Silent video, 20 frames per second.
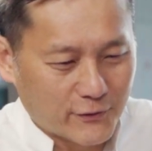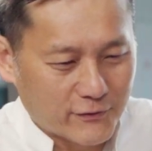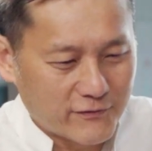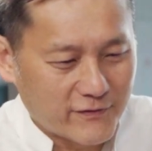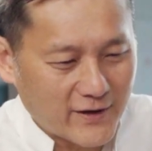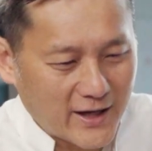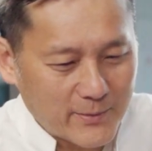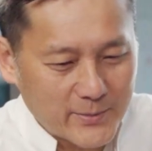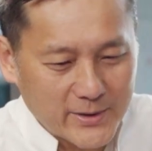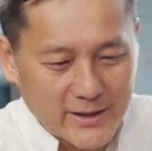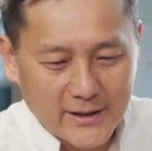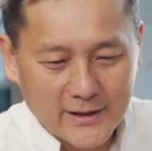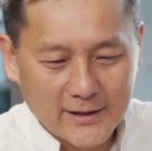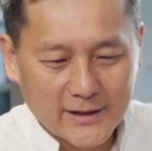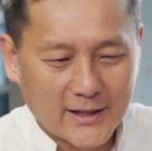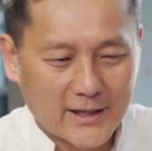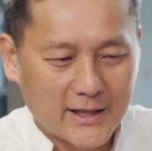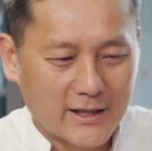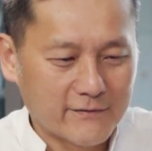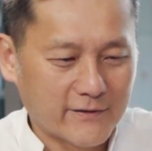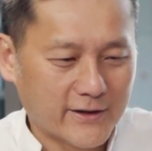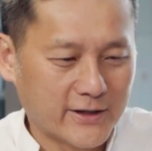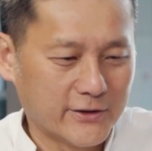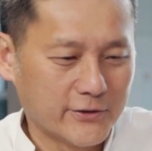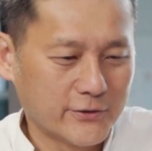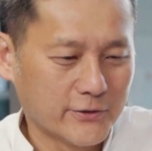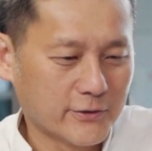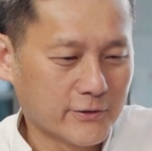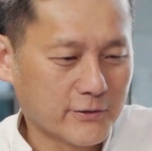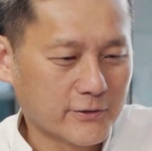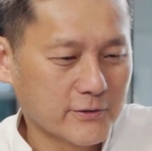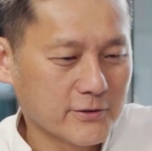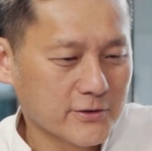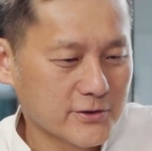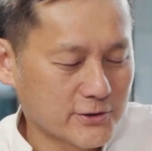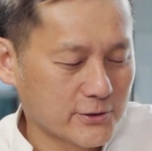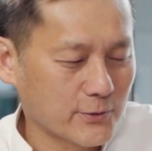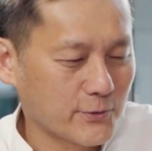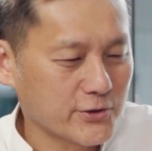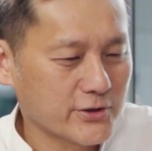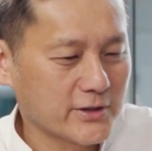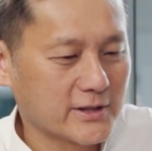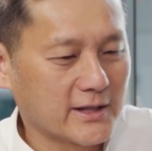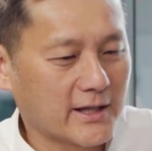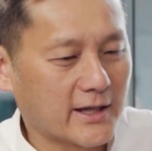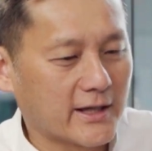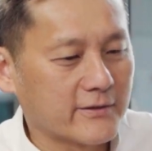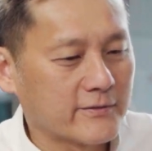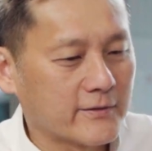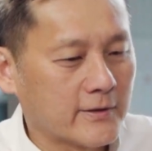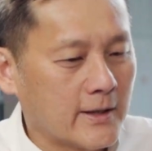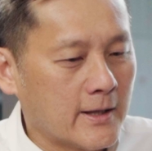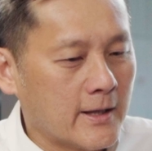family life and your social life.